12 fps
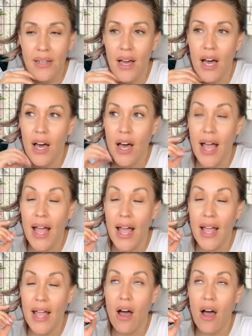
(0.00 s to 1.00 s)
I
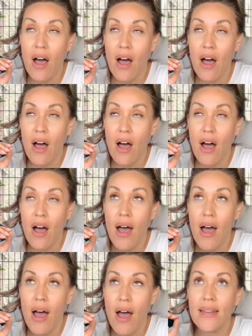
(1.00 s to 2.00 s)
added a
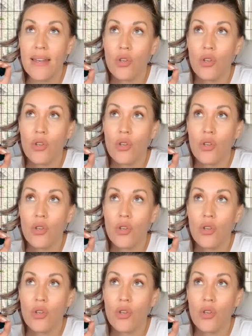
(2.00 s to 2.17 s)
new